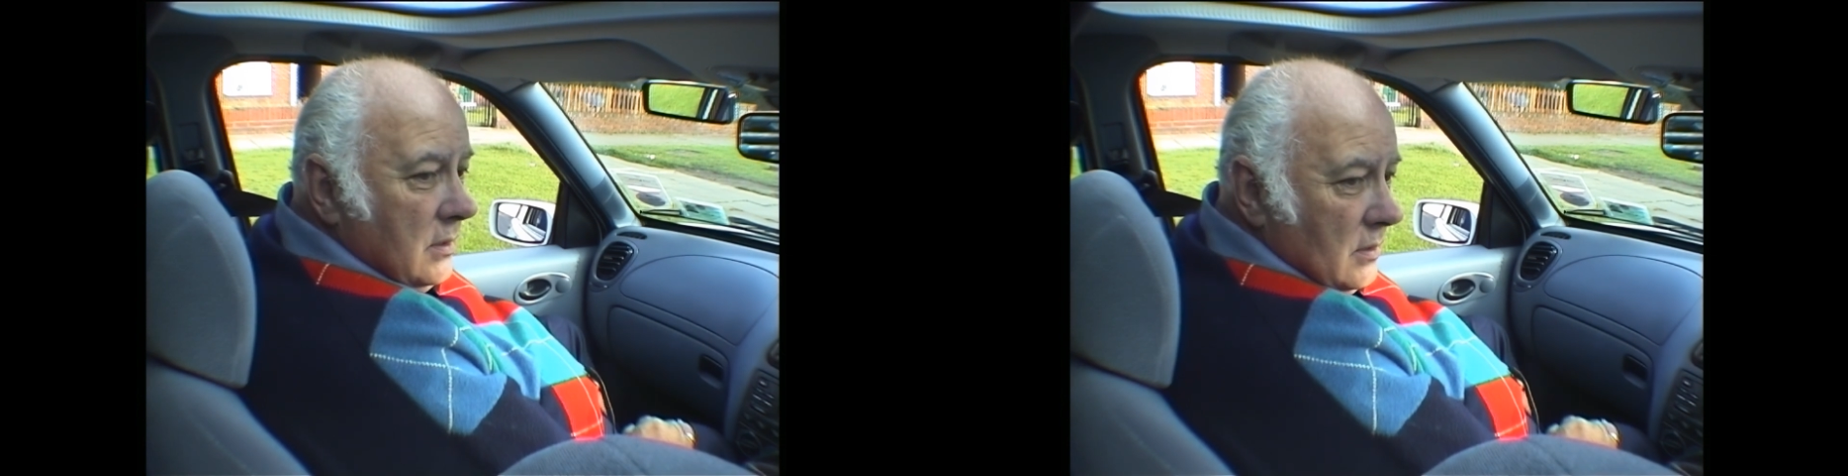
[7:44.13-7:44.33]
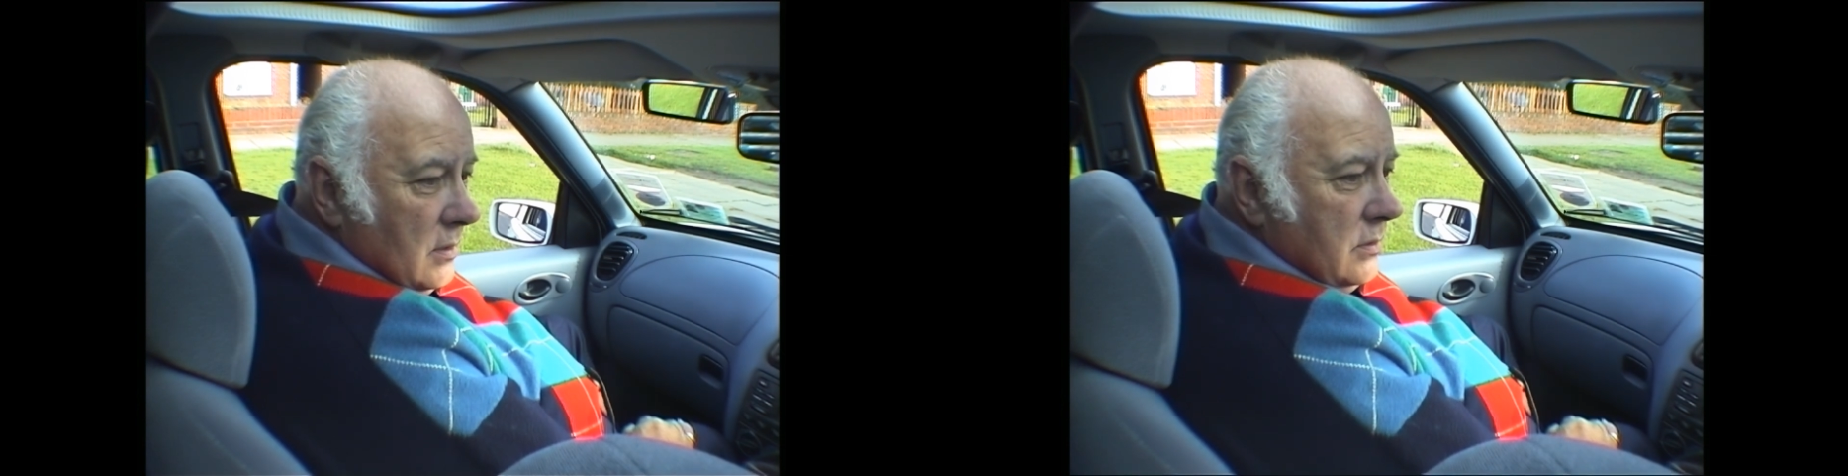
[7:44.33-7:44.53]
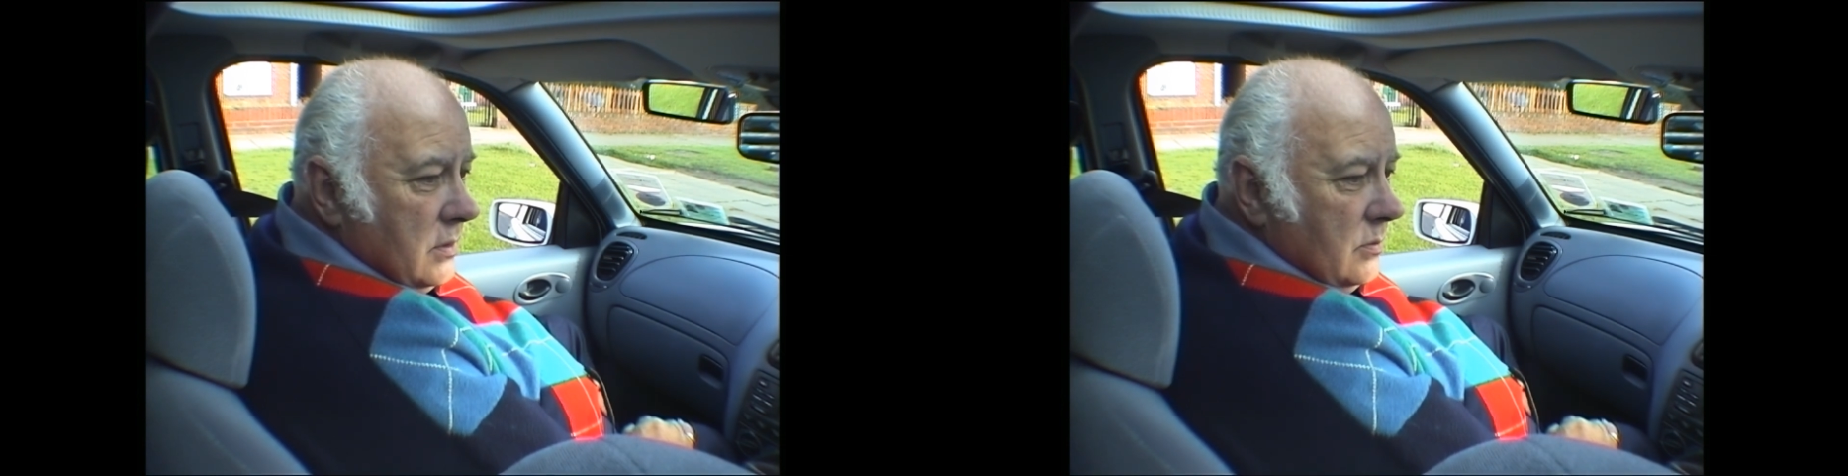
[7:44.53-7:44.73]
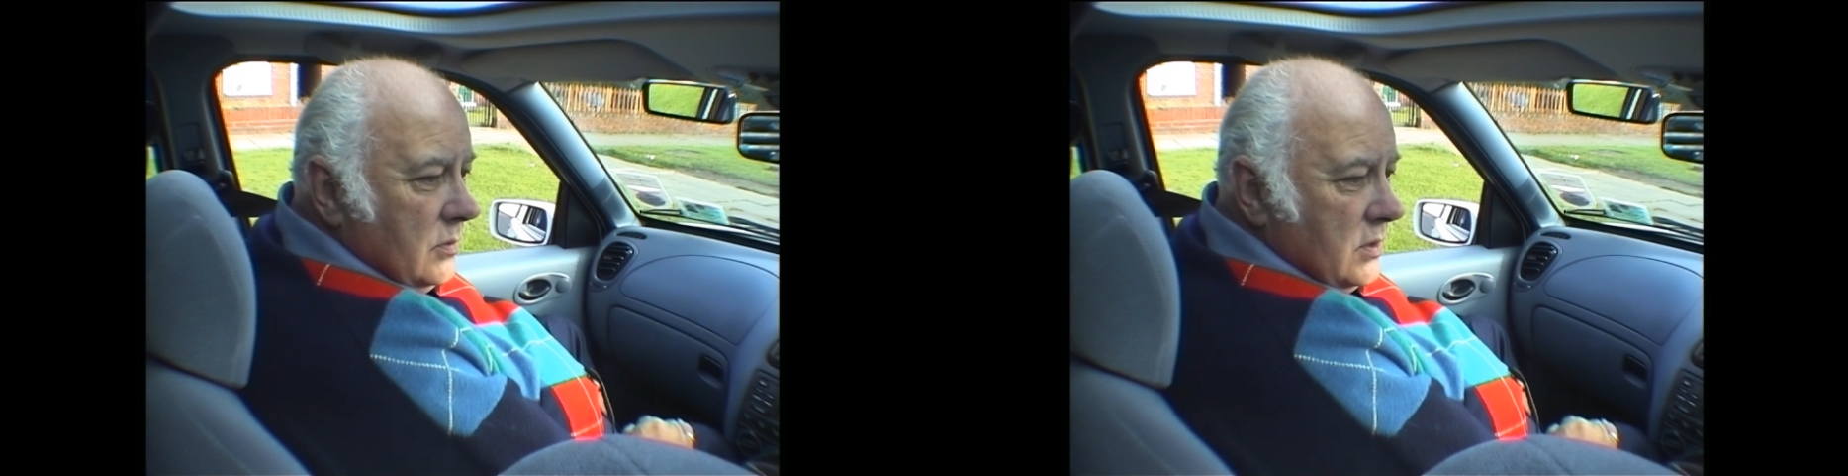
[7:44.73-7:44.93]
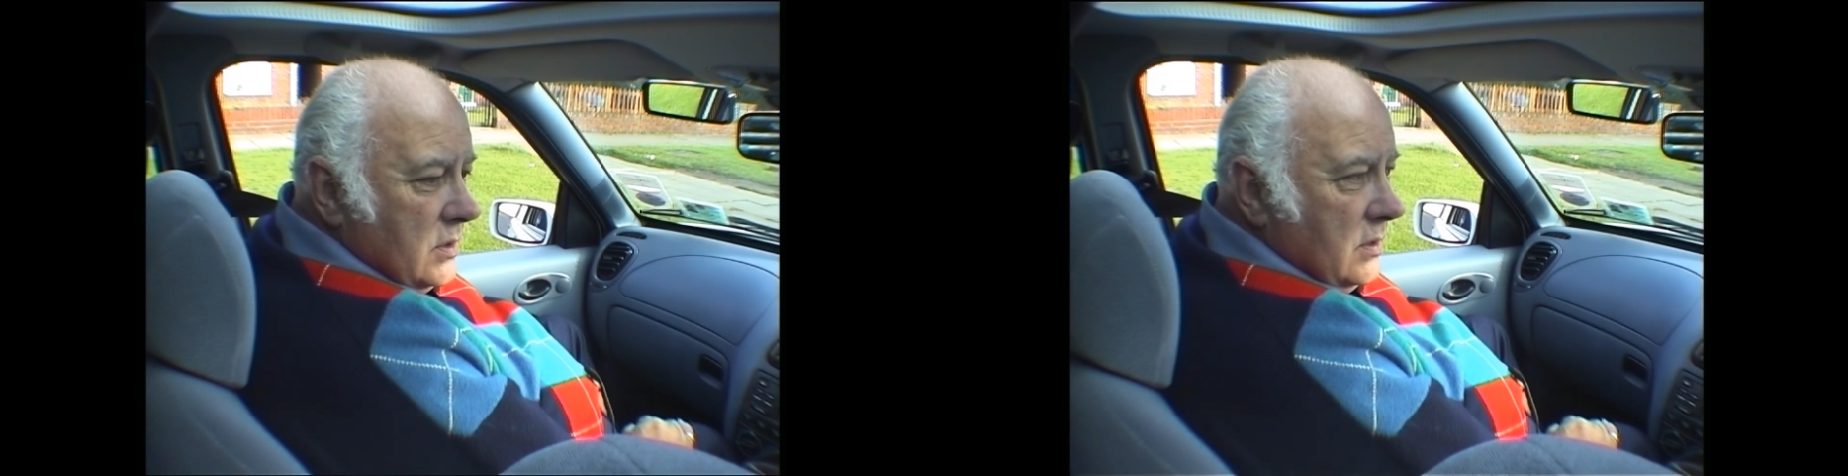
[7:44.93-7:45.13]
allowed him
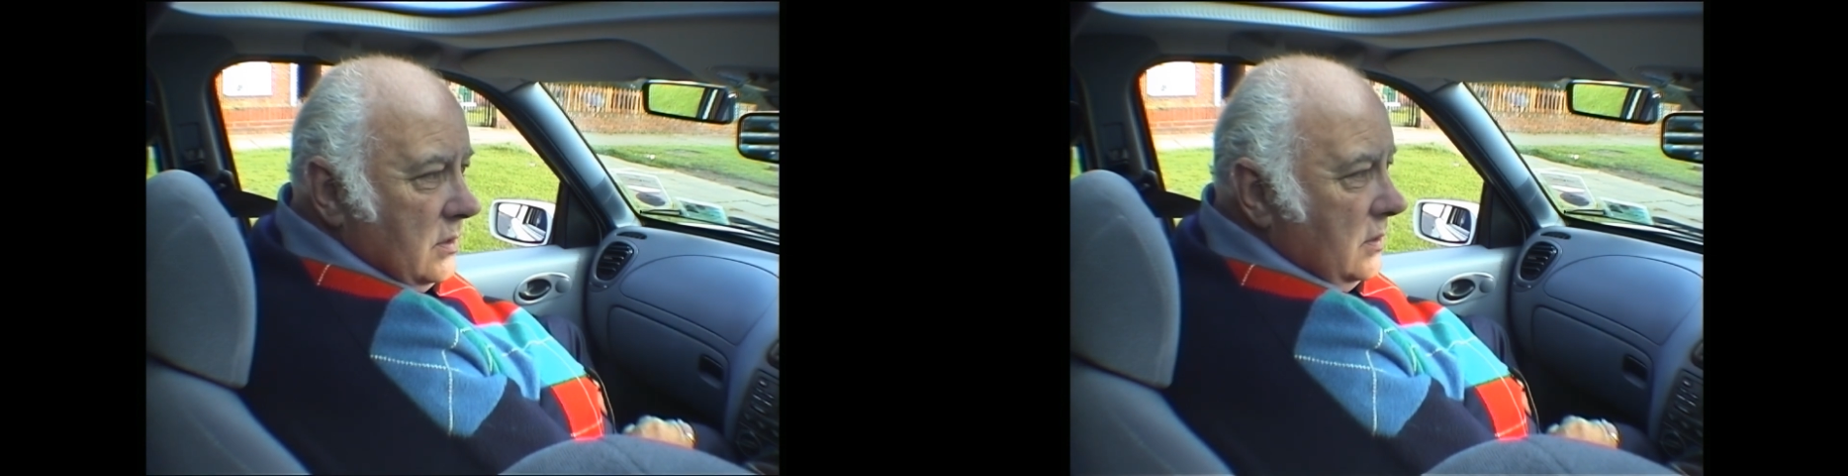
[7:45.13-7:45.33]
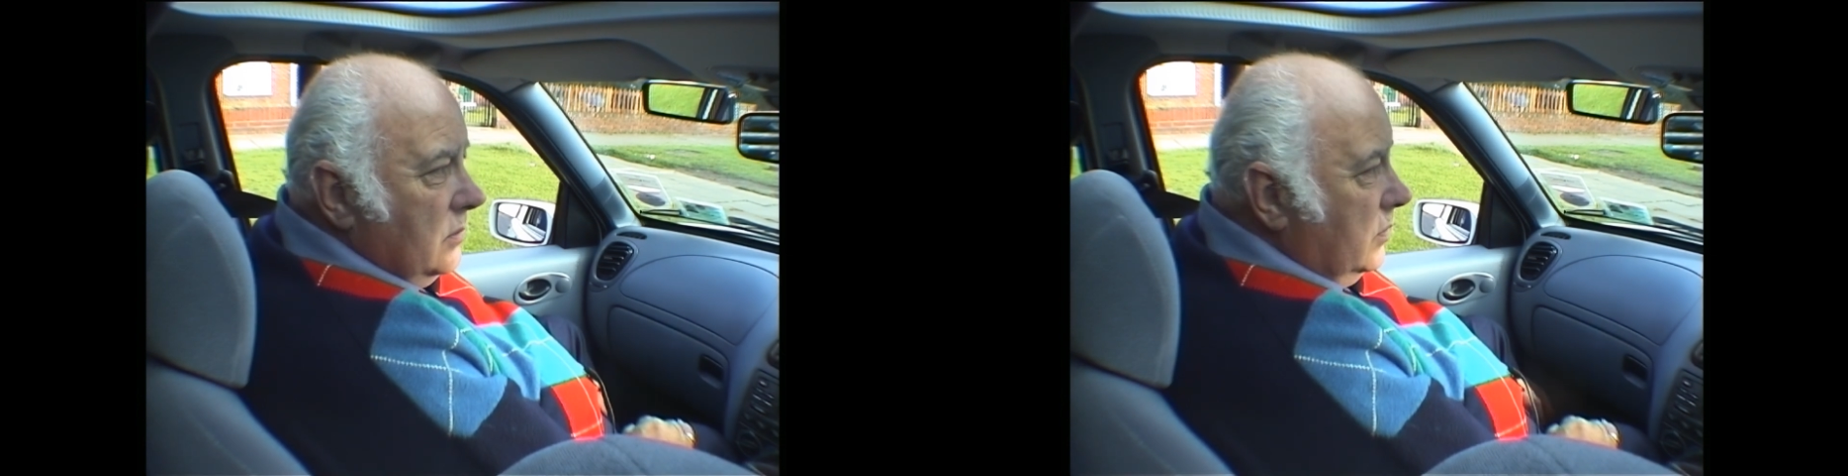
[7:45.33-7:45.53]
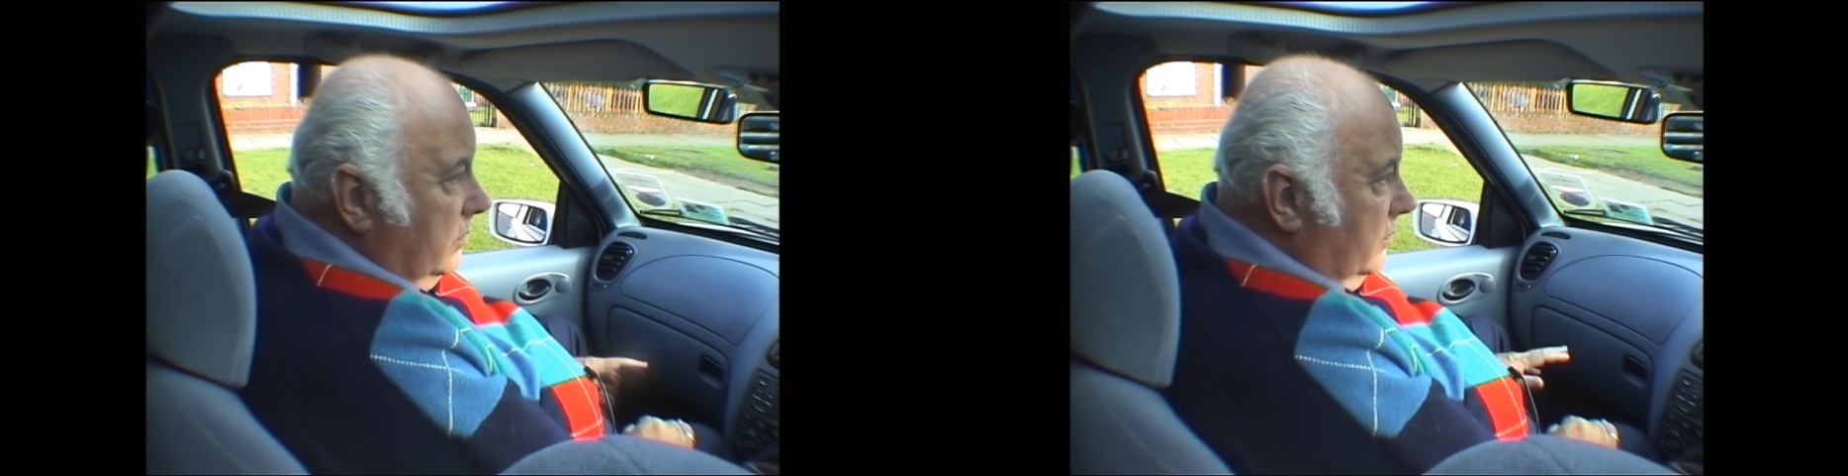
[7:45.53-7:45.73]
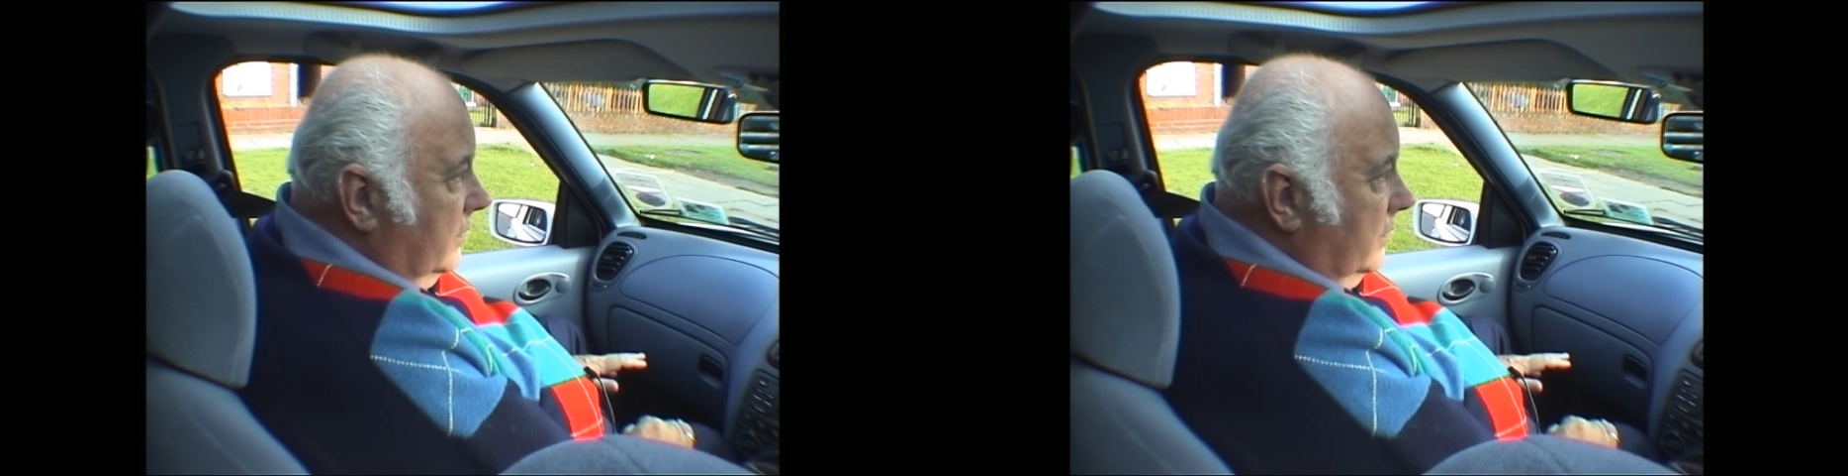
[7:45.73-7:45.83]
to sit there. We were